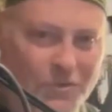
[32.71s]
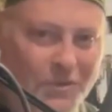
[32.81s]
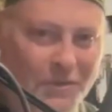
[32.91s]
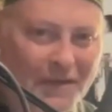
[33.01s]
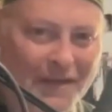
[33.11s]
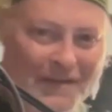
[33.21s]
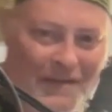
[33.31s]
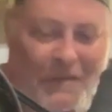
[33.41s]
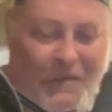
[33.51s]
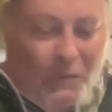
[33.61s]
see
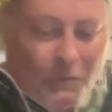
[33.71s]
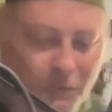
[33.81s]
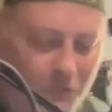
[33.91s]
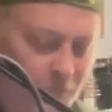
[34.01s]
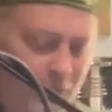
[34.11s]
we'll,